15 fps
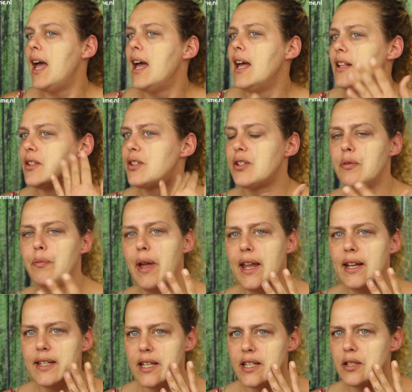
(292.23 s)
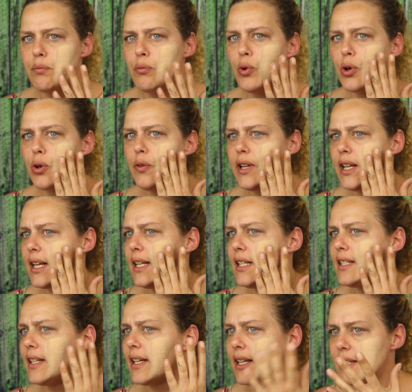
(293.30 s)
And to make this more
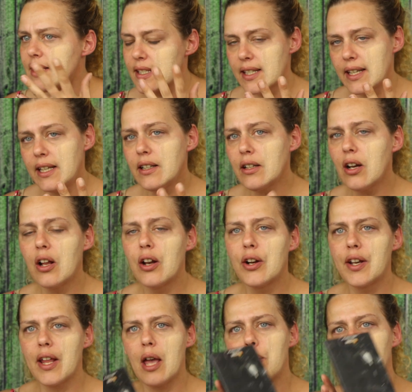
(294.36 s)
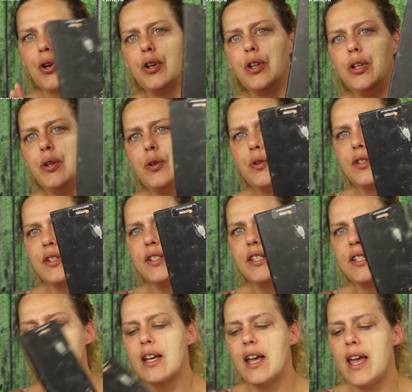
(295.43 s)
realistic and skin colored, I'm going to use
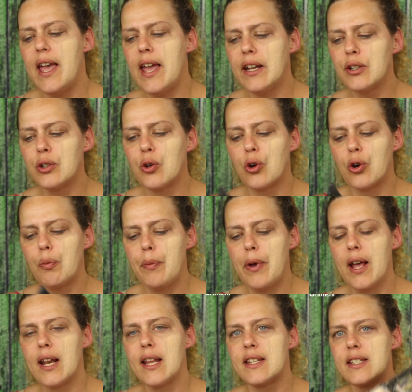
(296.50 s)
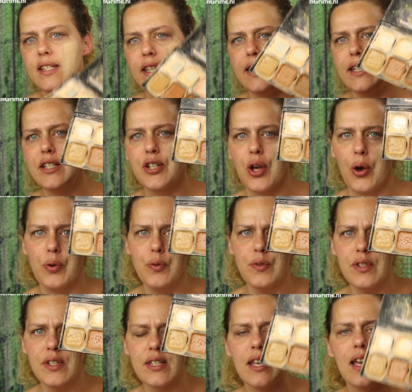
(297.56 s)
the Encore palette skin
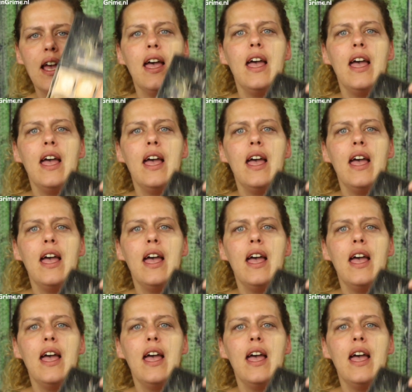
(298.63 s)
tones.